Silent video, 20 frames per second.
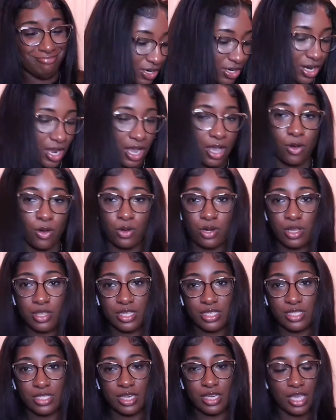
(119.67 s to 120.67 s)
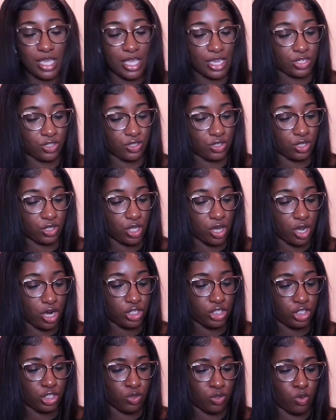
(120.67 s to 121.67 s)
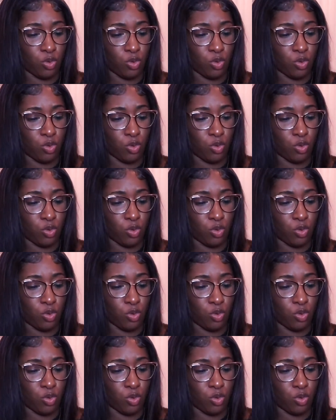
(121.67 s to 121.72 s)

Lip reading: I ordered this in an extra large too.